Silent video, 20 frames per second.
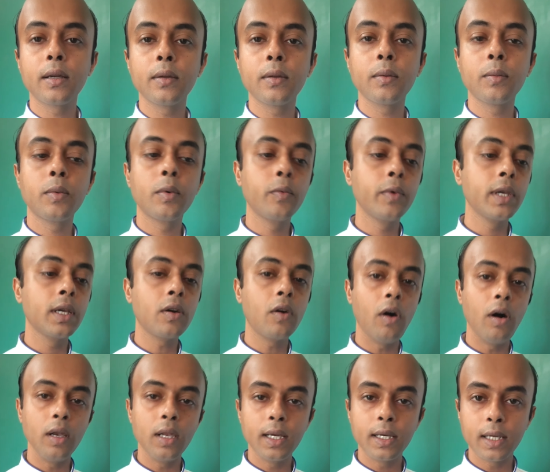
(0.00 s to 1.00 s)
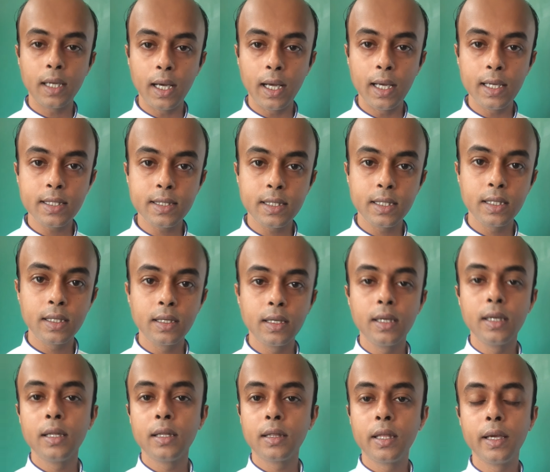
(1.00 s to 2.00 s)
we call it as
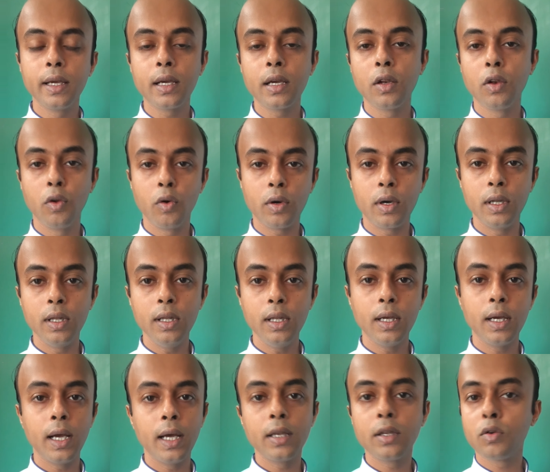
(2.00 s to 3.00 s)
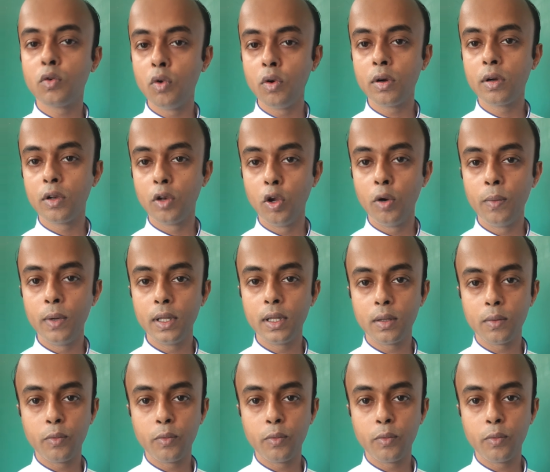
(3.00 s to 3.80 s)
think local and cook global,